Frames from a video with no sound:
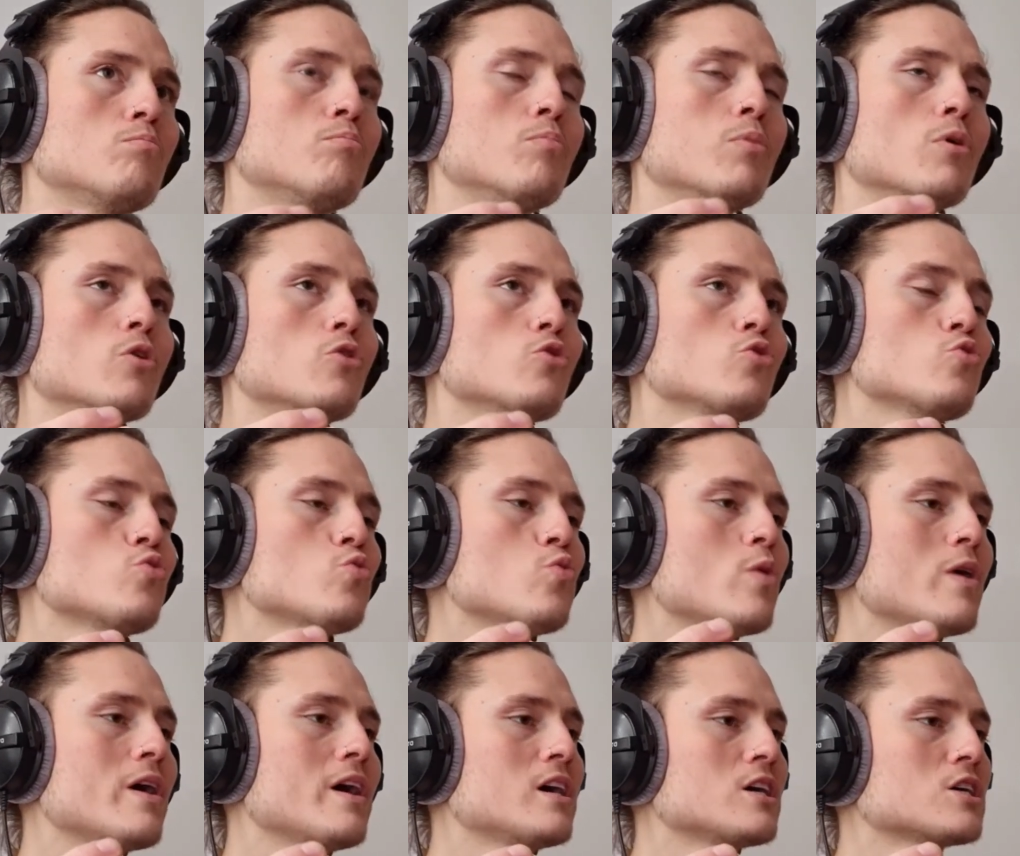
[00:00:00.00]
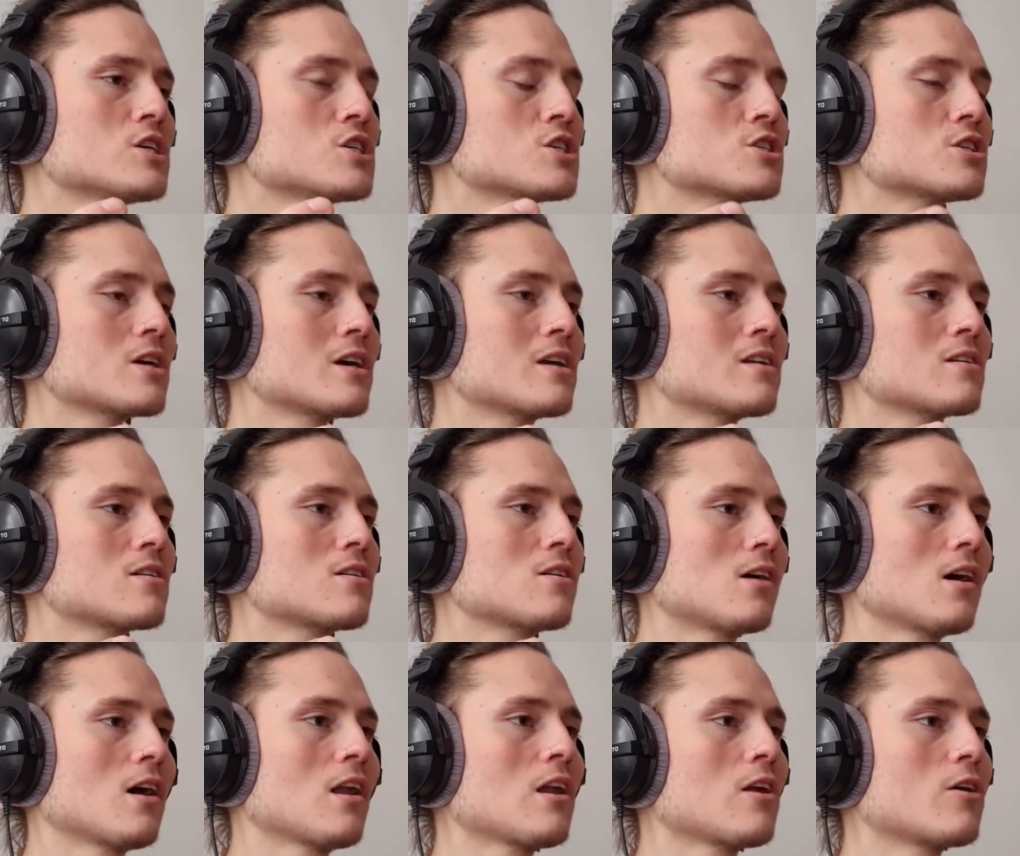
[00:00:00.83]
bluish in
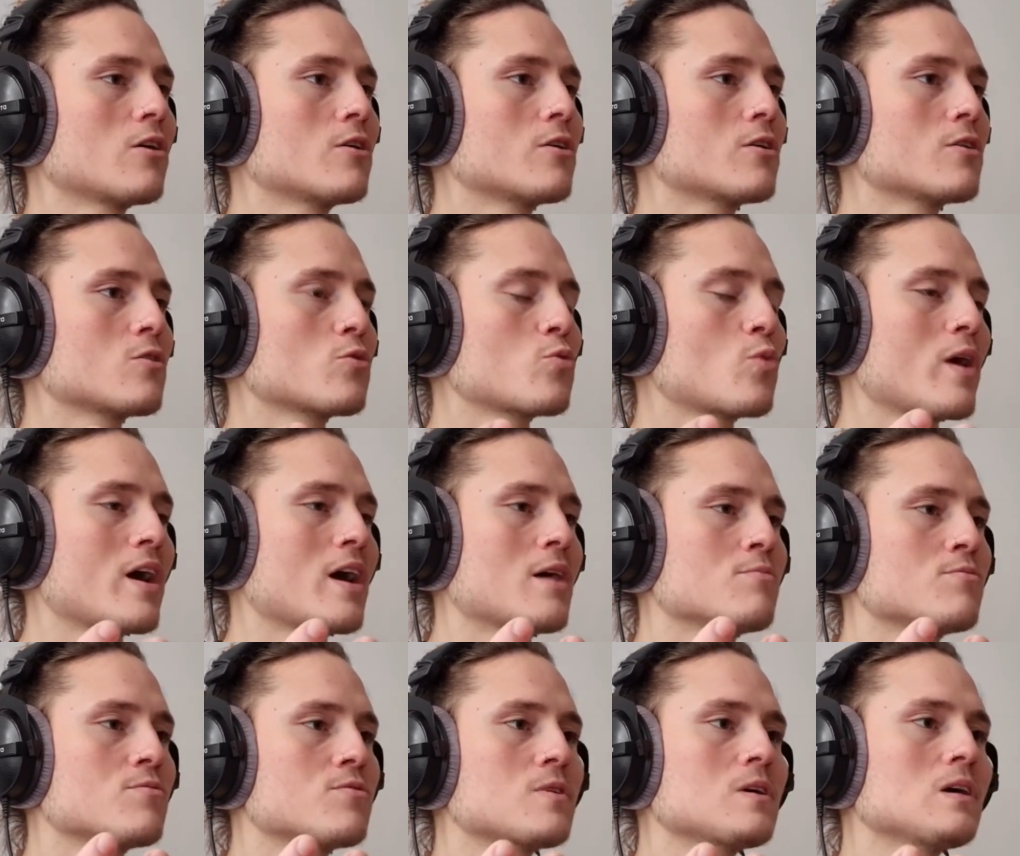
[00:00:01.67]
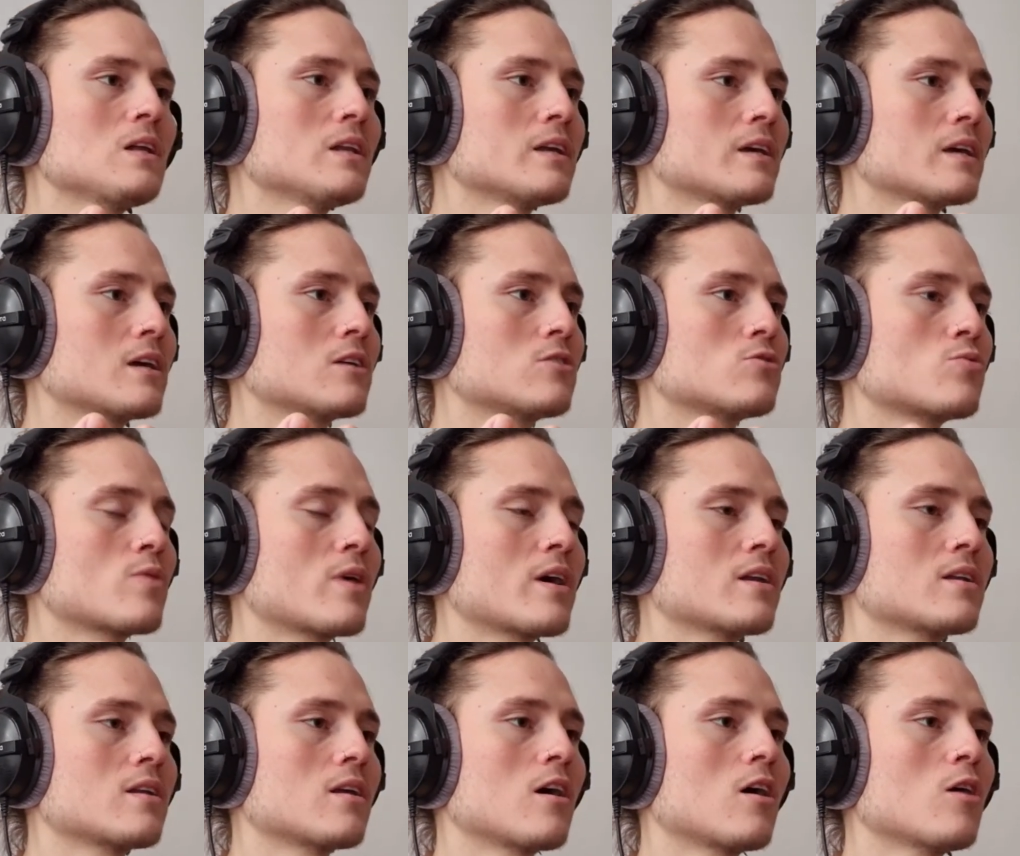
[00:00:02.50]
color the way I'm feeling it
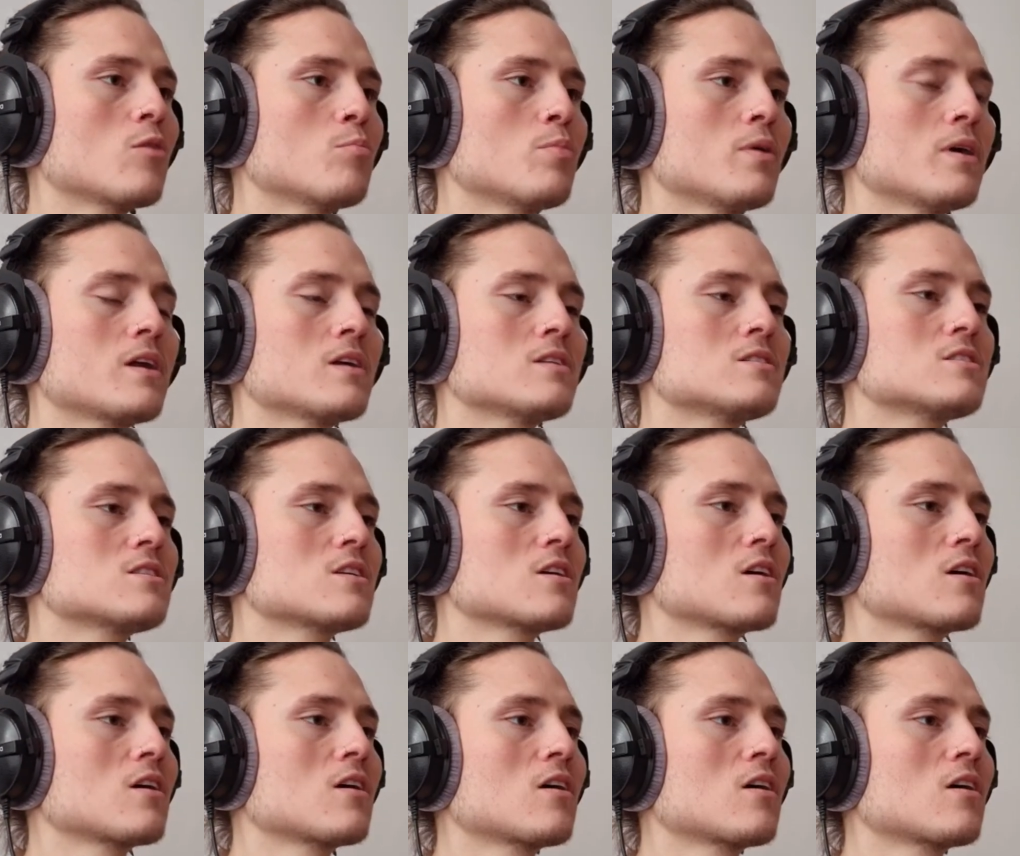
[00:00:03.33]
right now, but it's